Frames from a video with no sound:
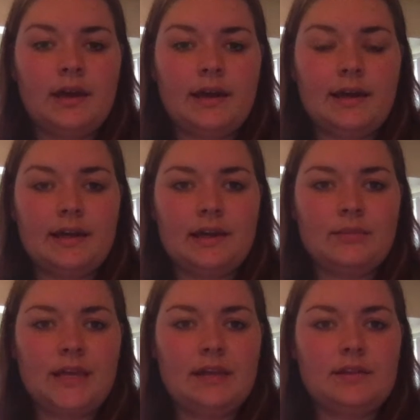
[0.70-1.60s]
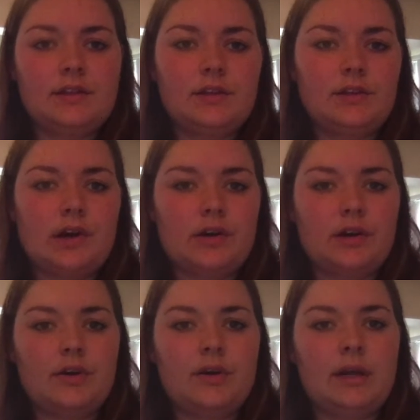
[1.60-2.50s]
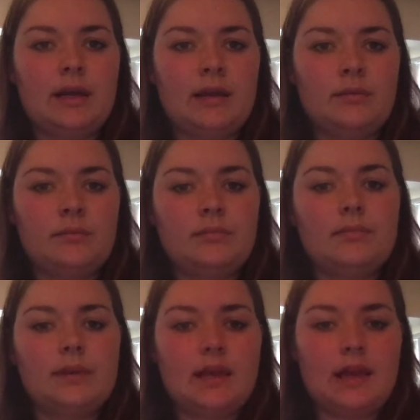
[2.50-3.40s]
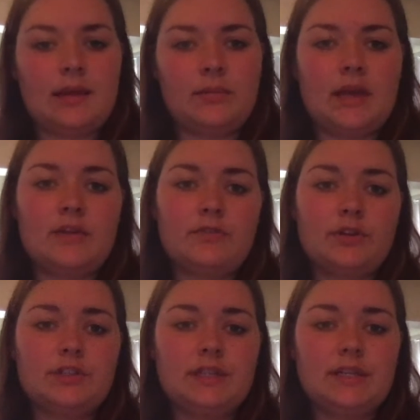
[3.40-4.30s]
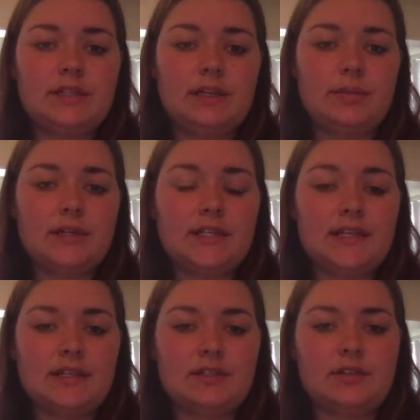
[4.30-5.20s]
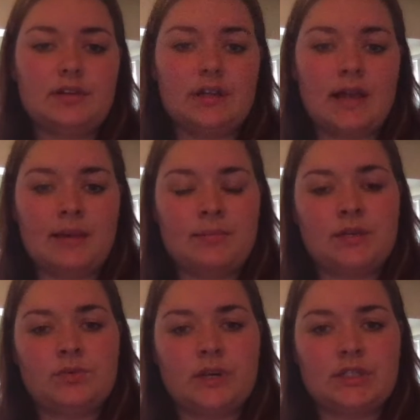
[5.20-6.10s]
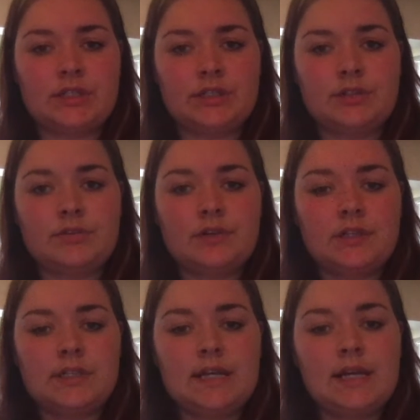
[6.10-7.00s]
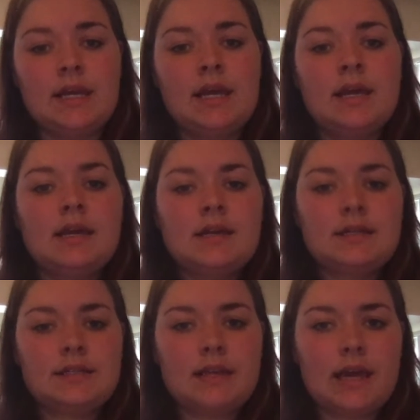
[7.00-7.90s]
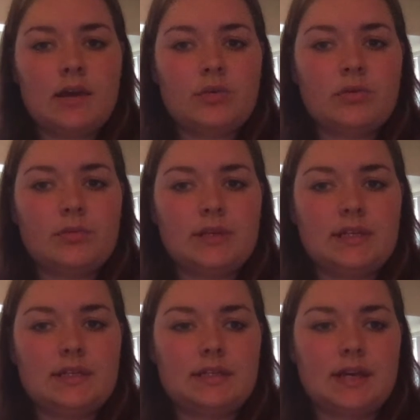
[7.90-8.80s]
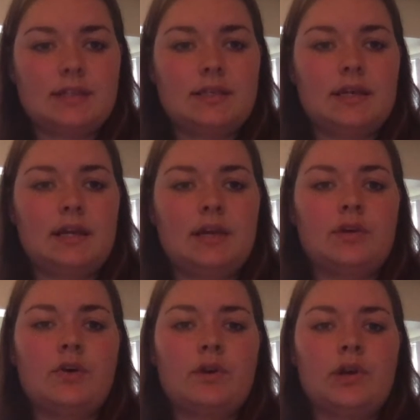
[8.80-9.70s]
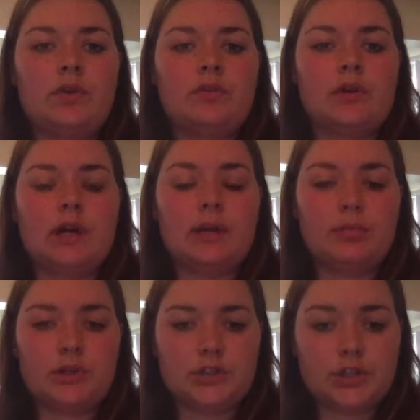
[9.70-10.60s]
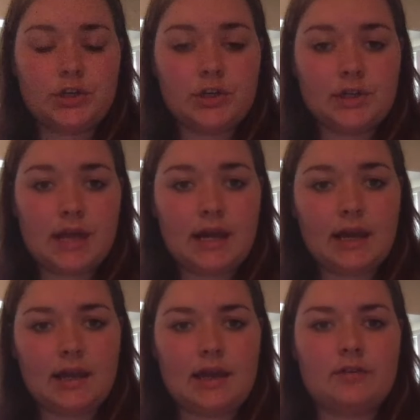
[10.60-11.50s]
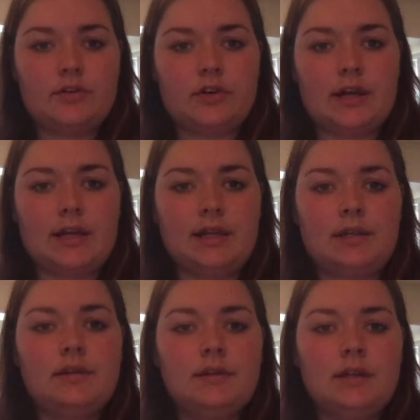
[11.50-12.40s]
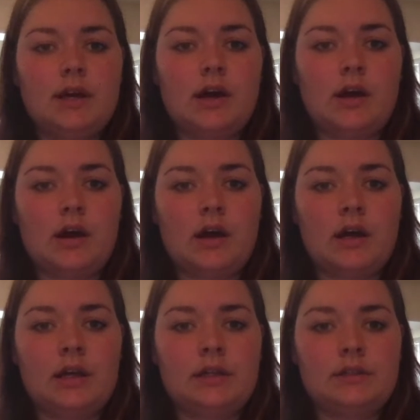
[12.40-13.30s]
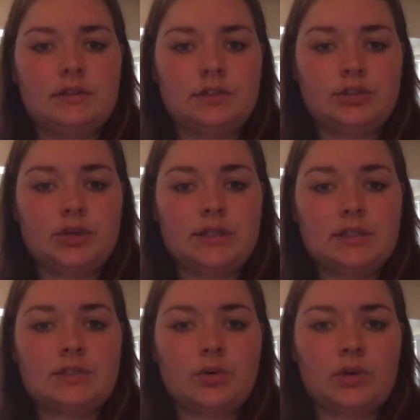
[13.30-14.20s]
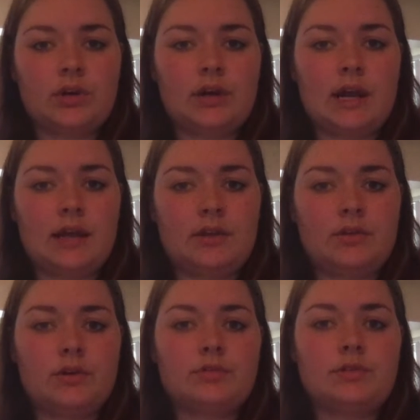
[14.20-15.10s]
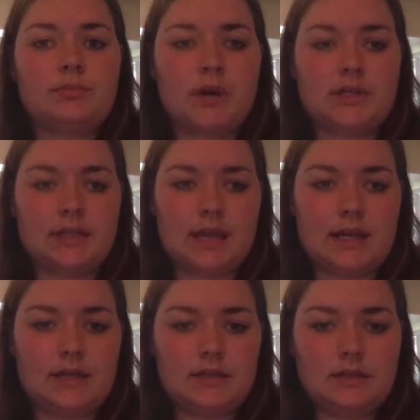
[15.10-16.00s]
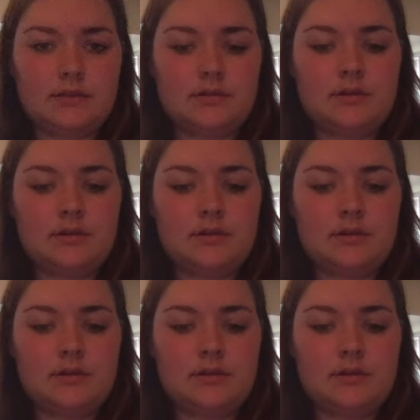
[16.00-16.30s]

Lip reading: Hi, I'm Kayla LoCoco, and I am a first-year DBT student at Midwestern University. Today I will be discussing and going over a brochure that I have created on the joint disorder Ankylosing Spondylitis.